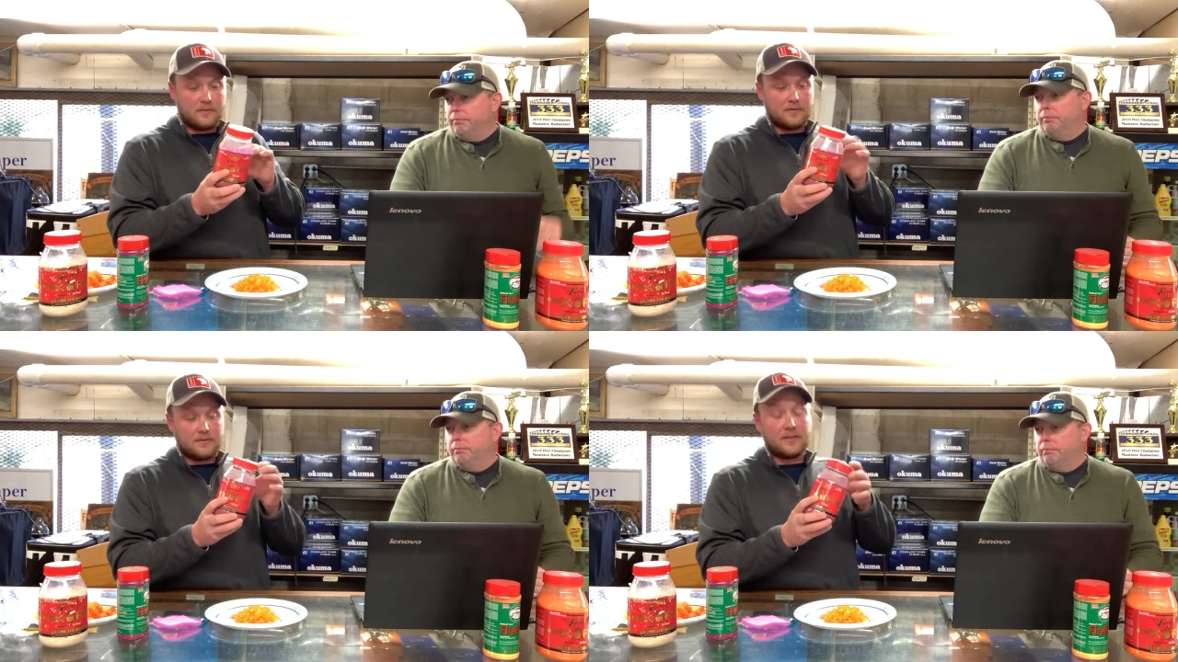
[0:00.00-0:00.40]

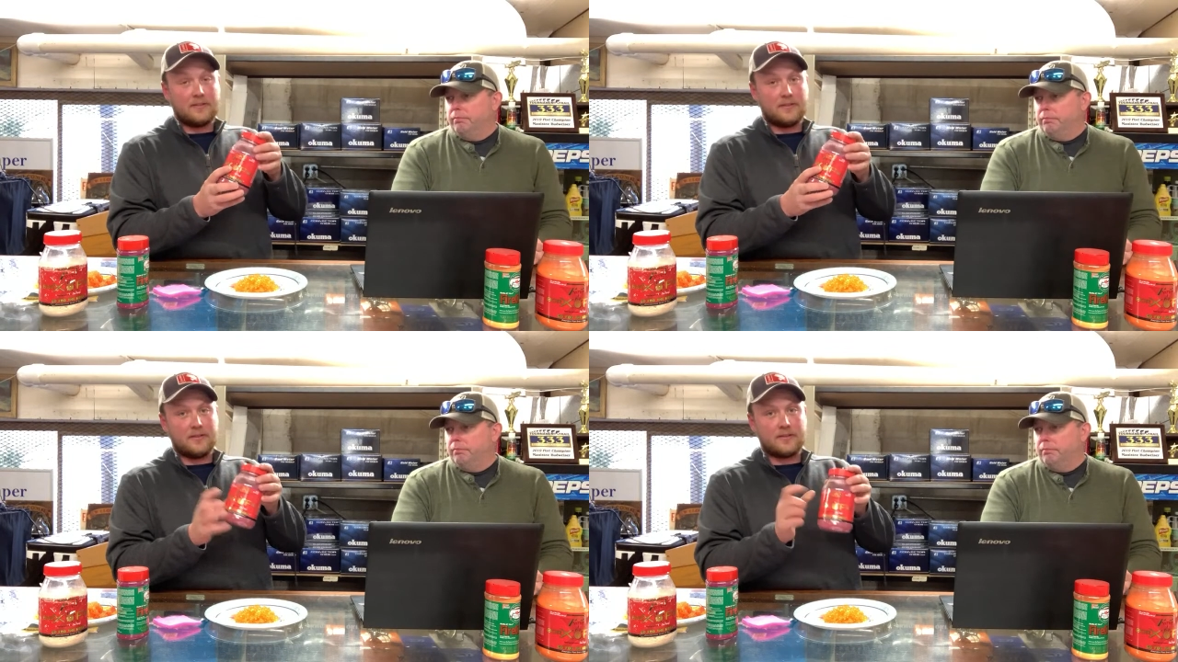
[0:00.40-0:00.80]

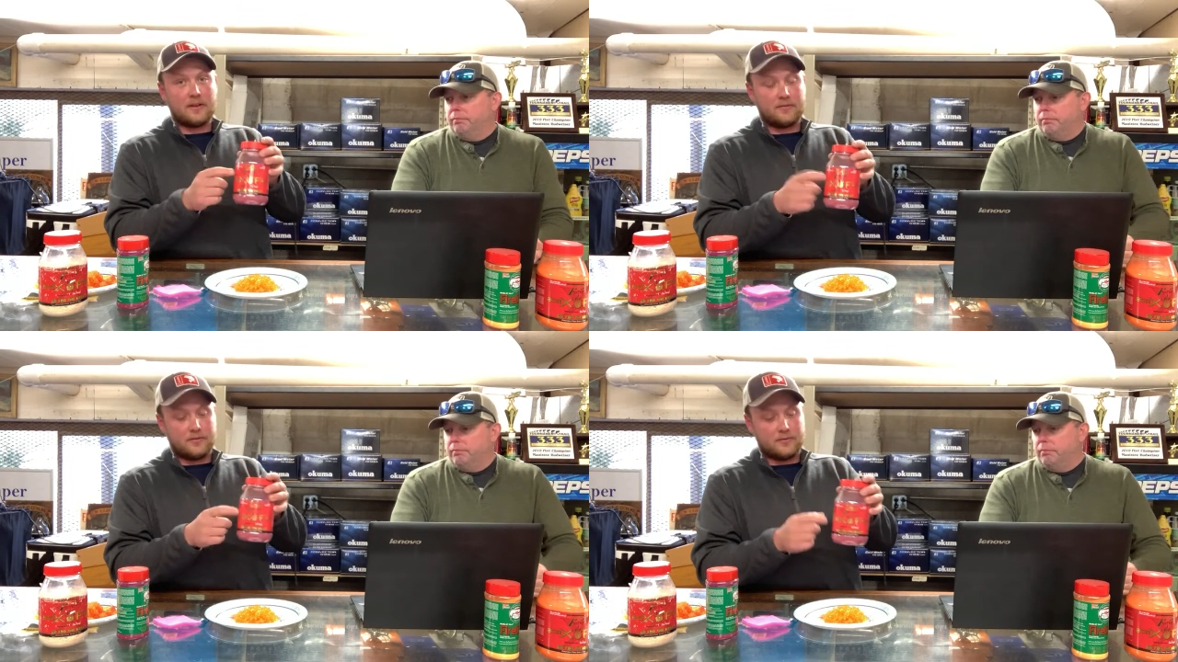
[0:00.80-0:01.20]
Speaker 1: Sense in this
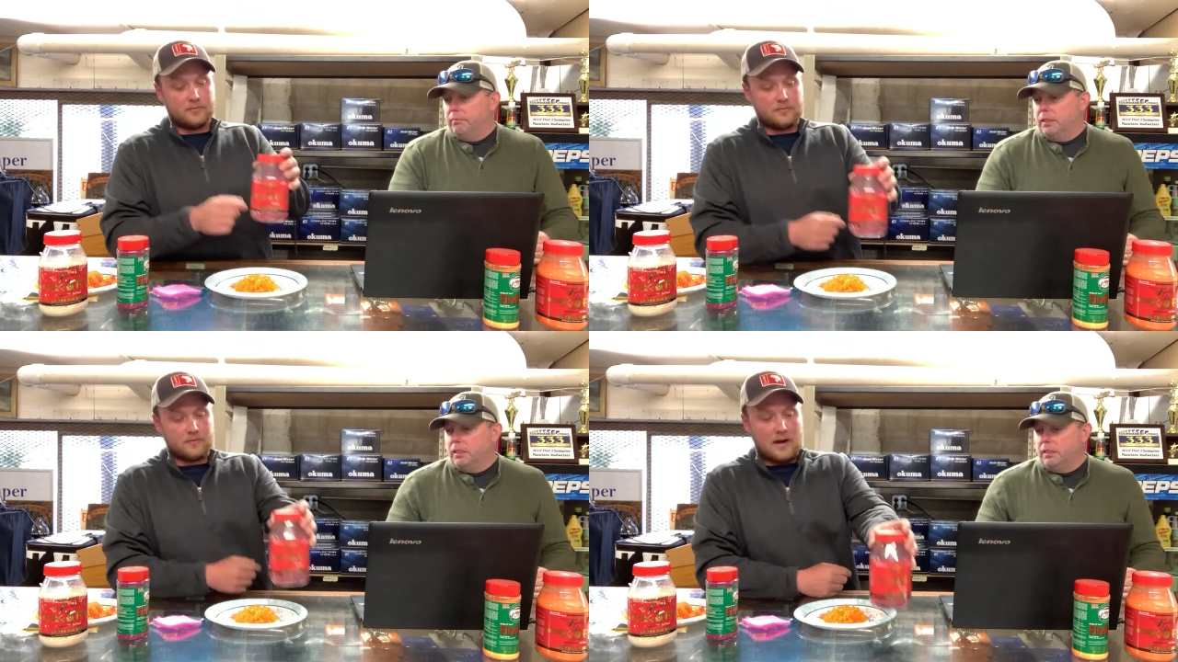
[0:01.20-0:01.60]
stuff is
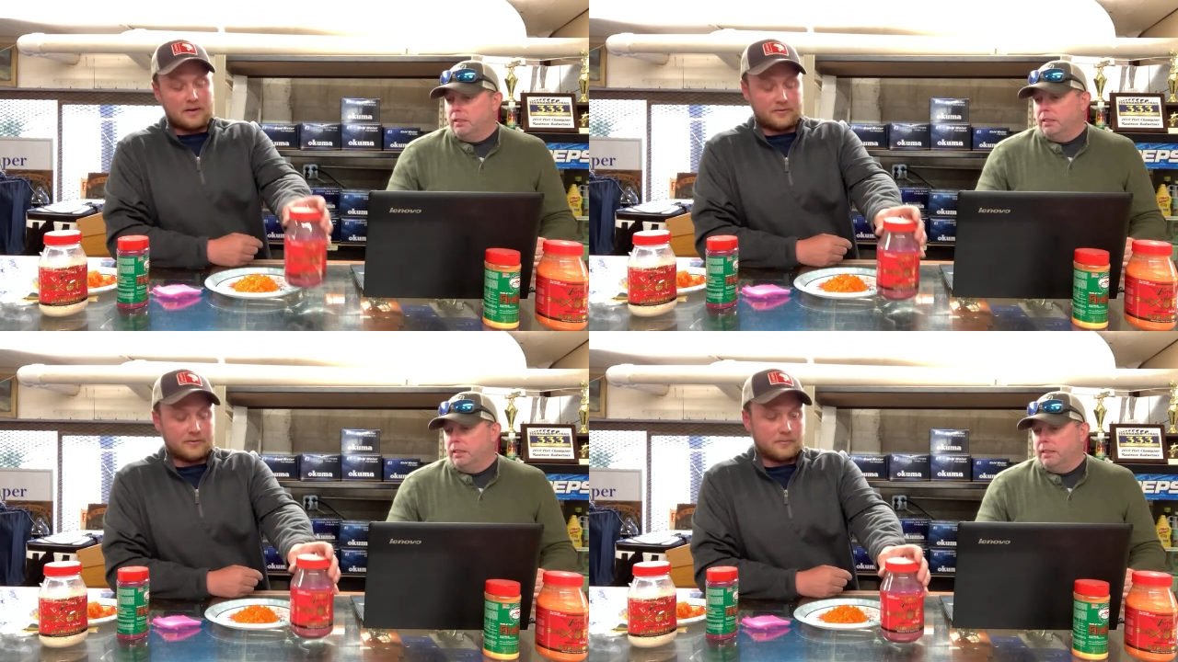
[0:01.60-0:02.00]

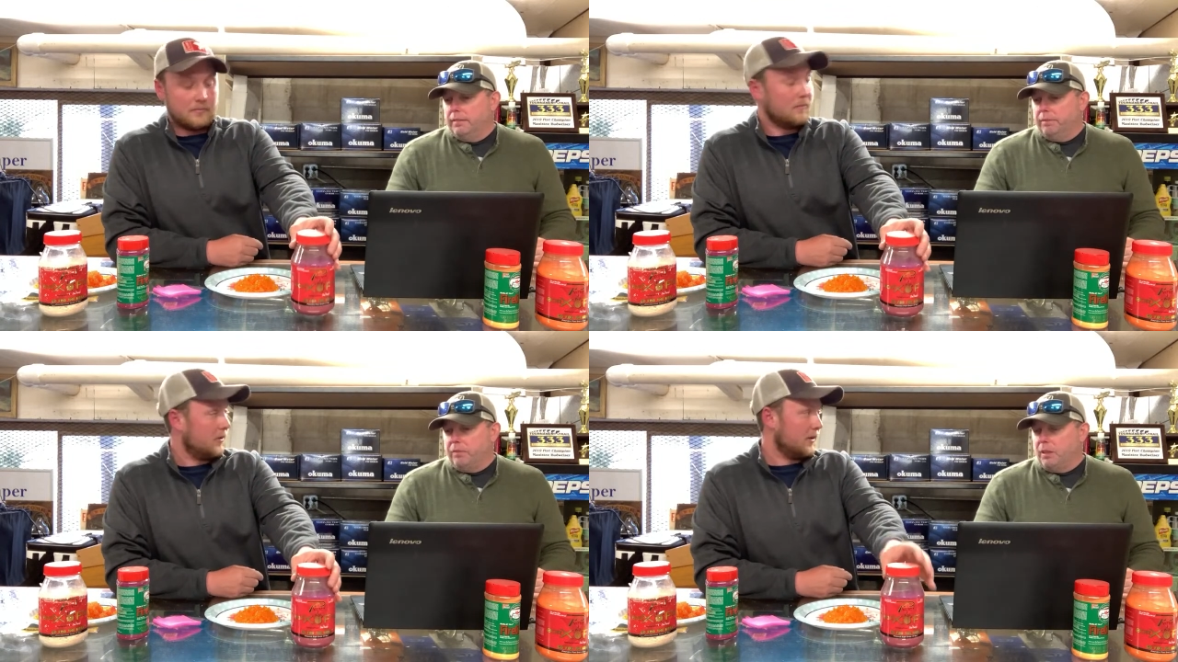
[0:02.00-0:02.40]
honestly
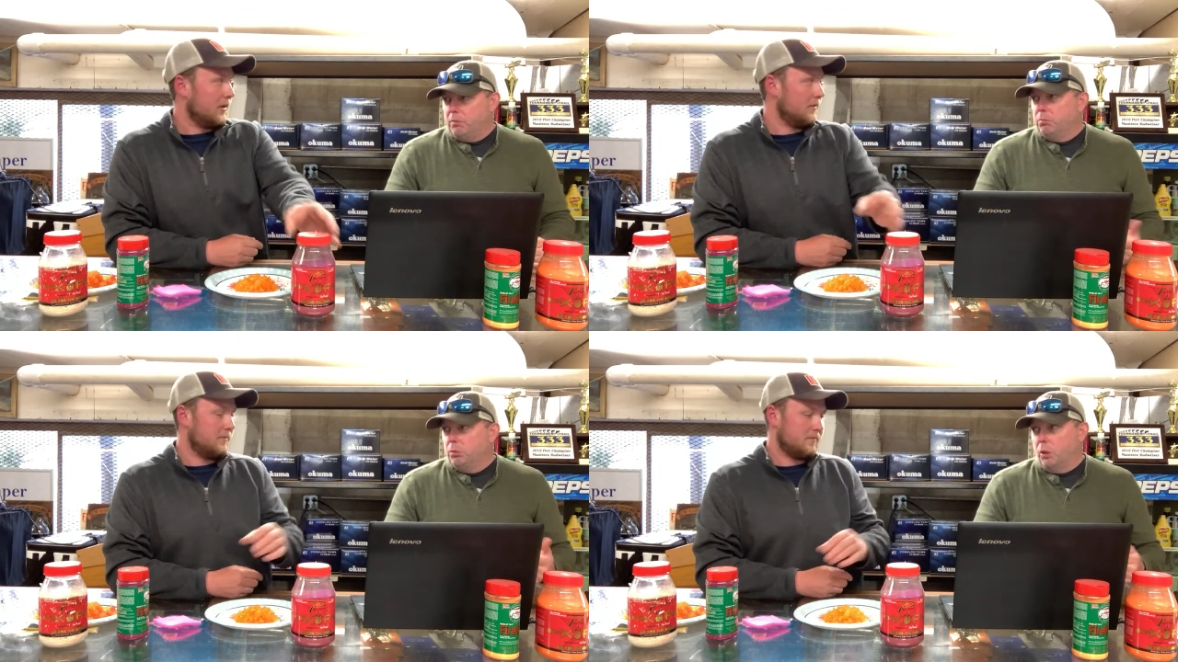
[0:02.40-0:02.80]

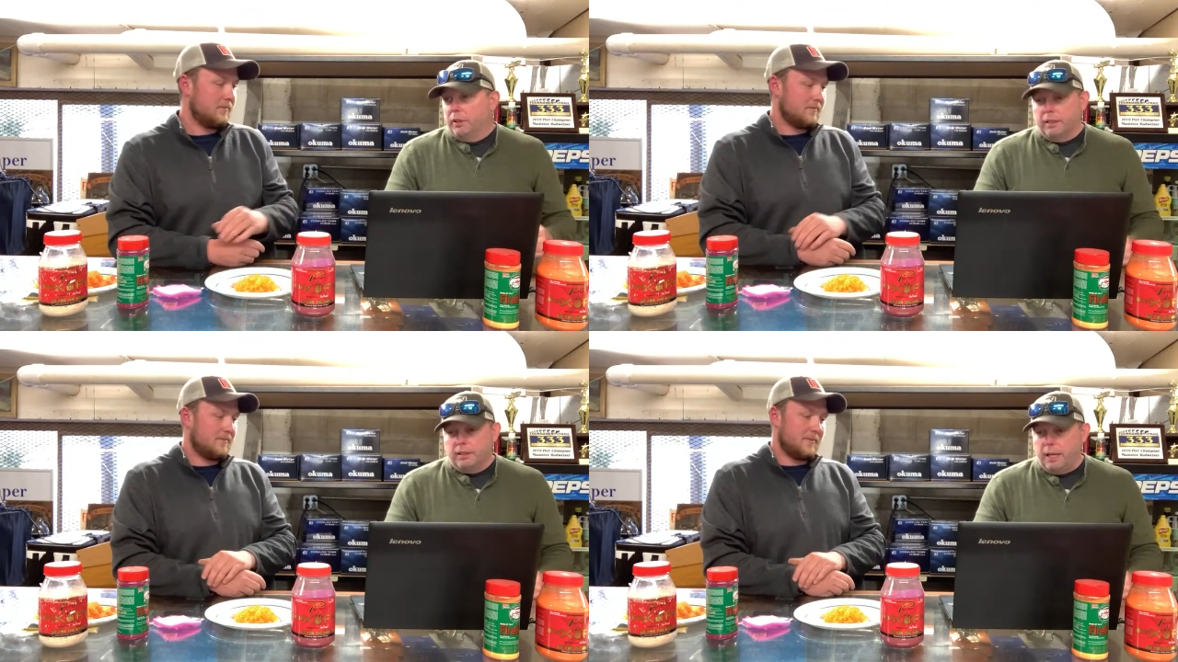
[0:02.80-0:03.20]
really good.
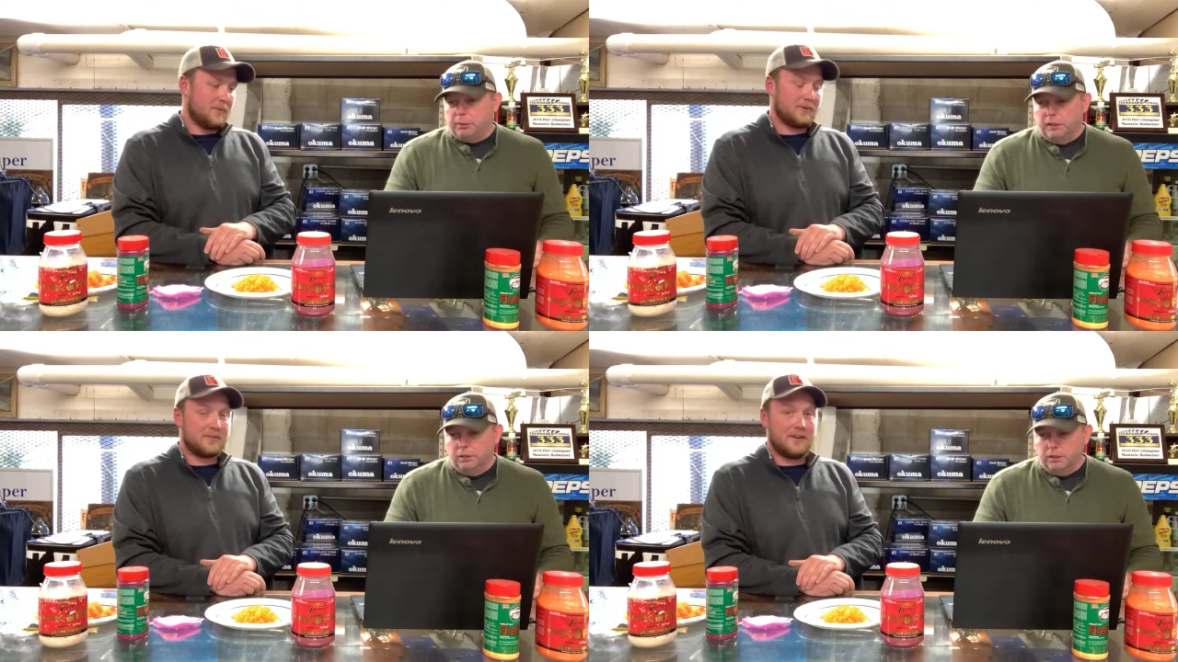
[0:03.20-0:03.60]
Oh yeah,
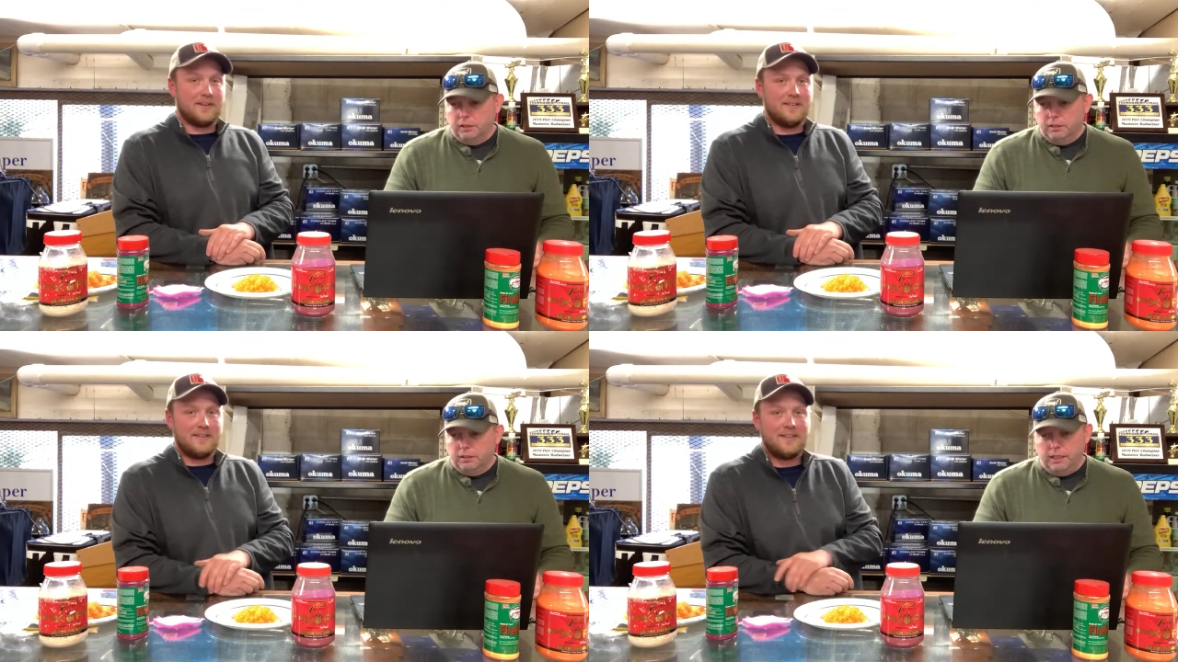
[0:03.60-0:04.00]

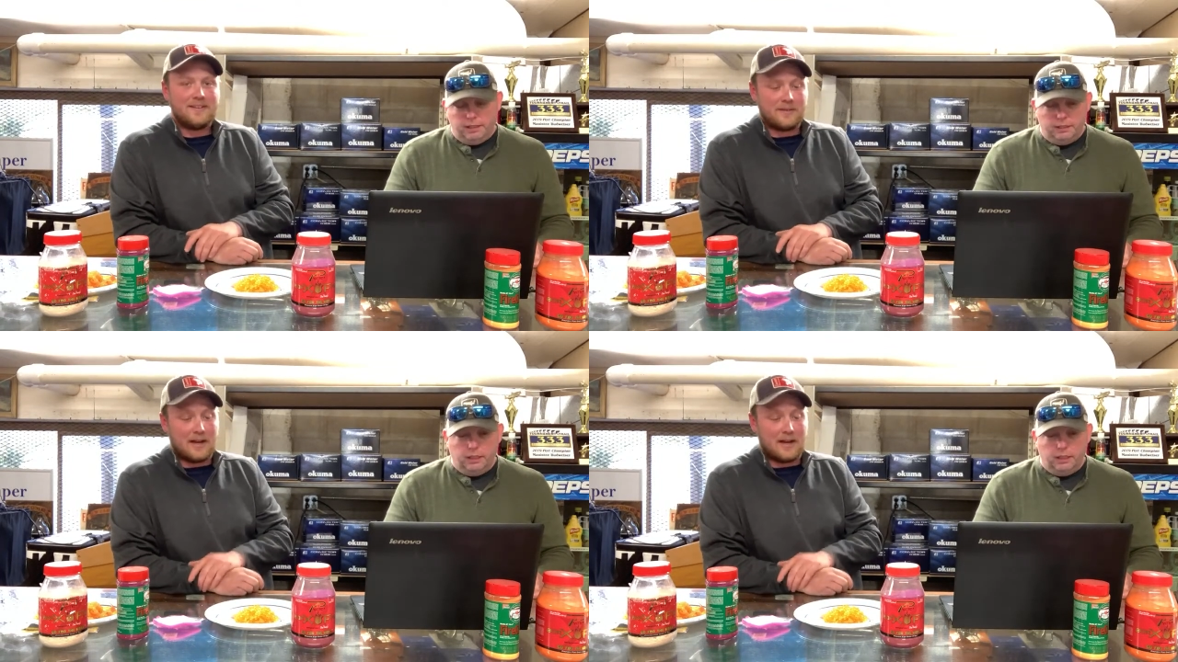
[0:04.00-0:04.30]
absolutely. Yeah, it